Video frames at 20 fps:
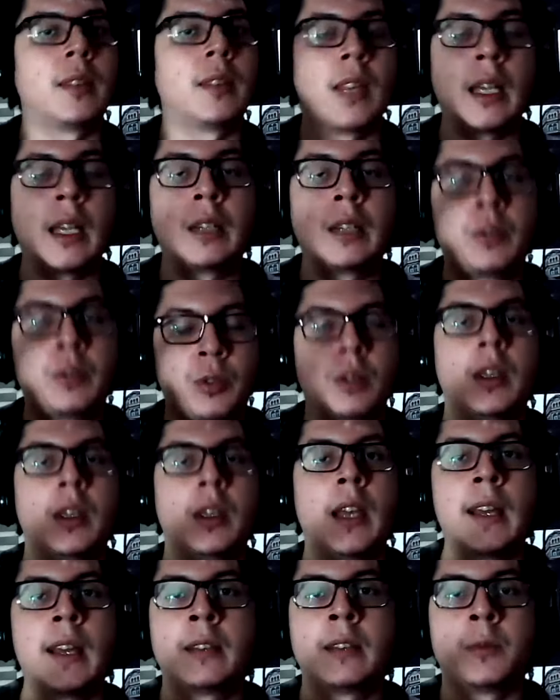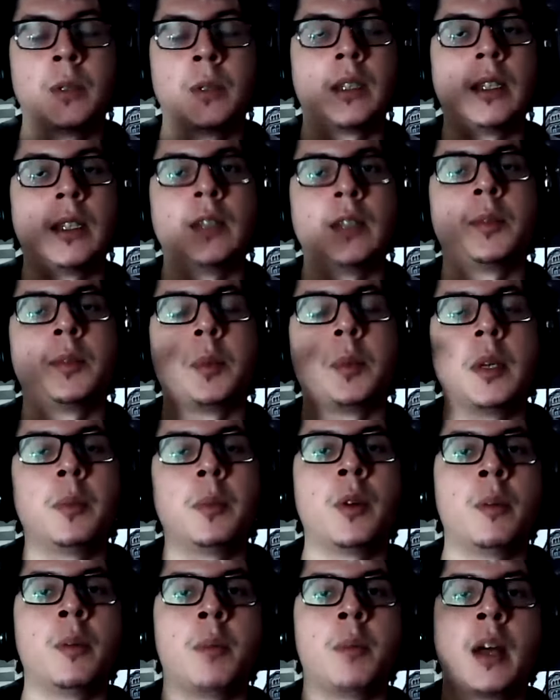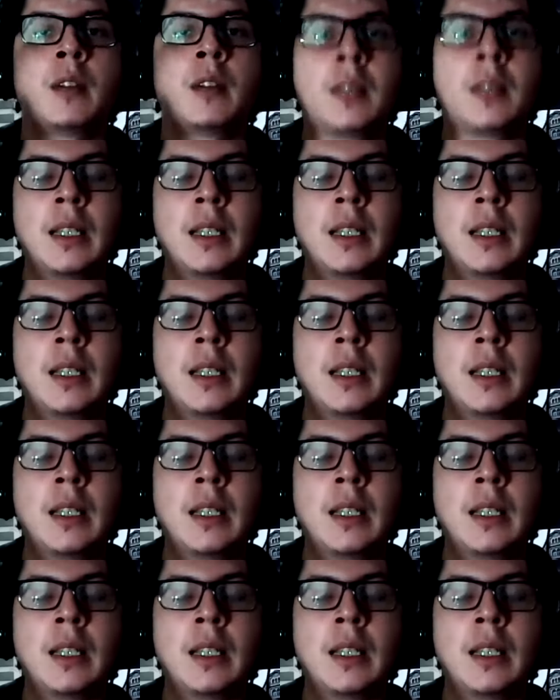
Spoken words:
think together with these people about